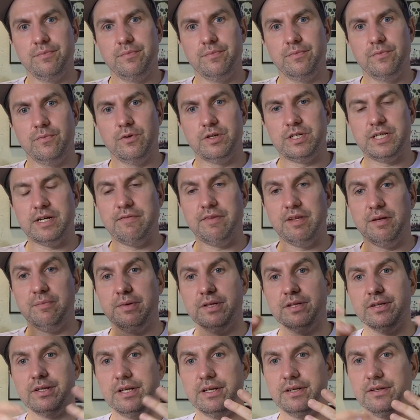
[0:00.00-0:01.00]
which have the
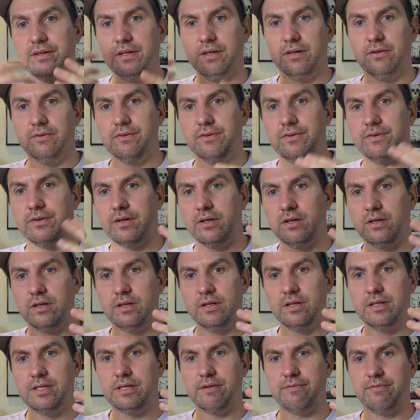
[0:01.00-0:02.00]
ability to use
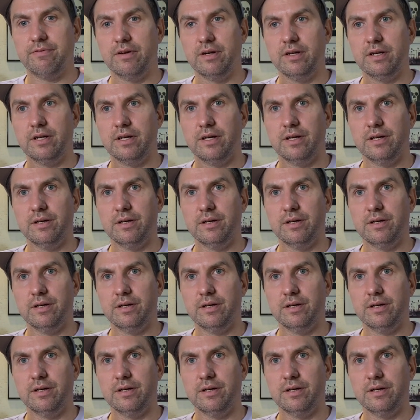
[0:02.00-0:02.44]
different